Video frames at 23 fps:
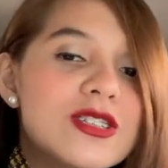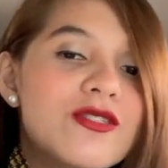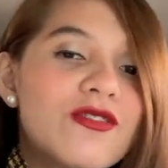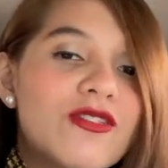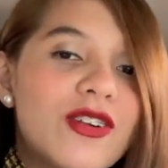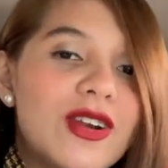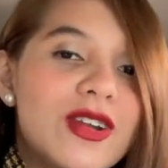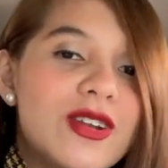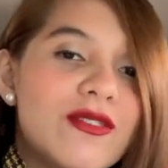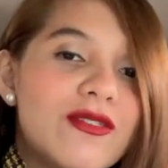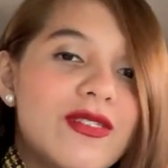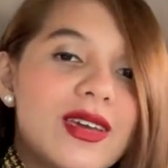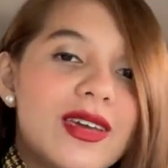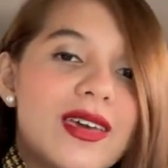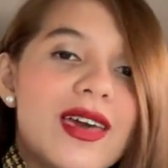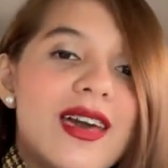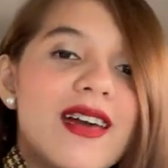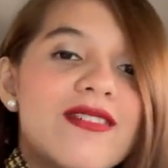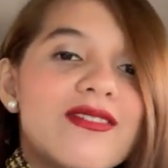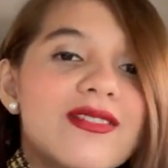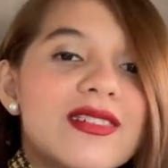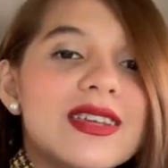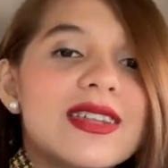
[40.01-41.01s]
the front of the
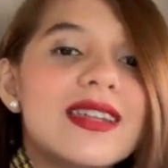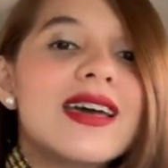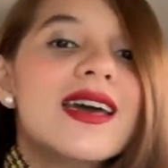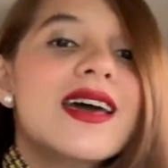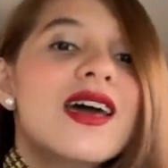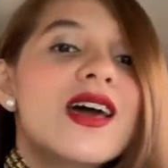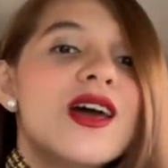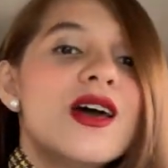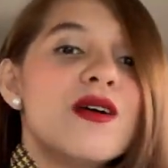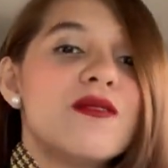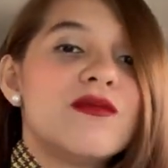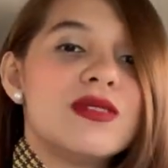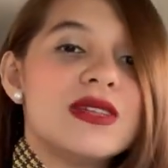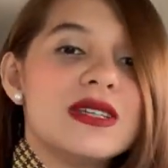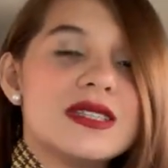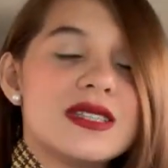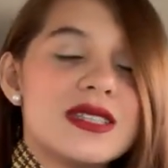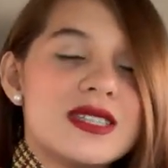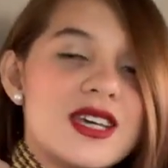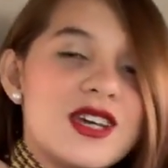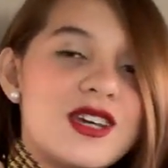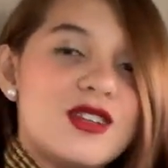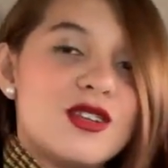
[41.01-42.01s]
cabin.
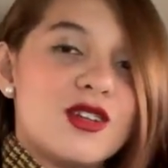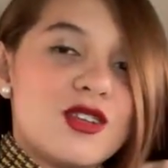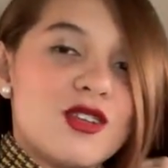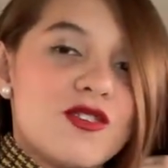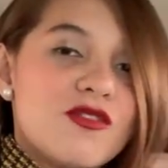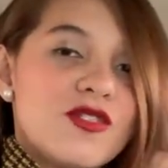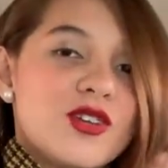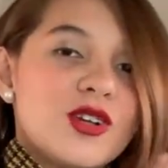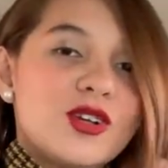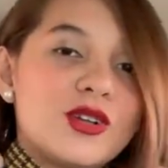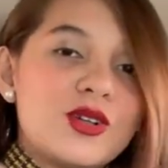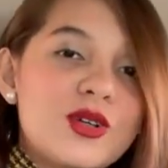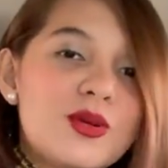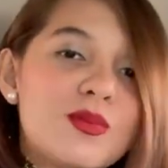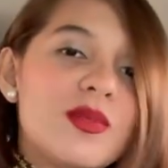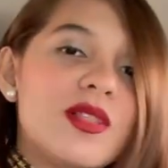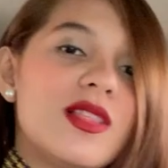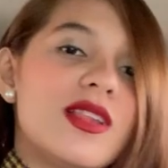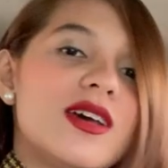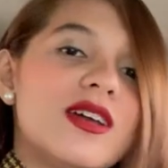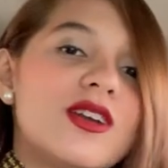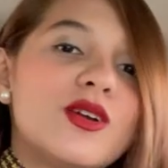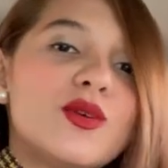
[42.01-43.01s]
Please take note of your group
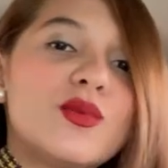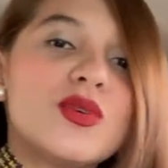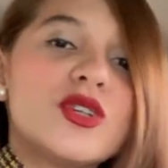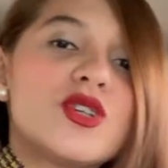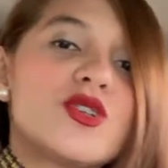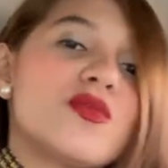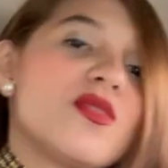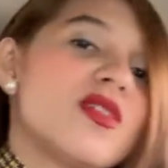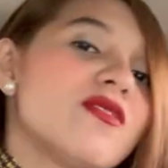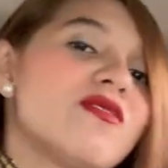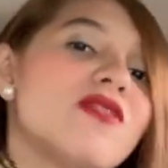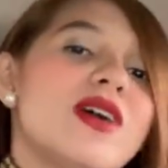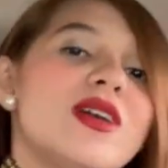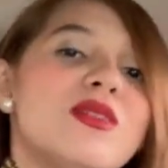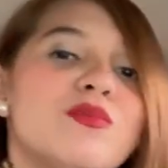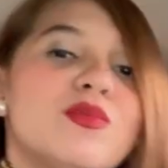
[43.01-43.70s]
letter, which you will find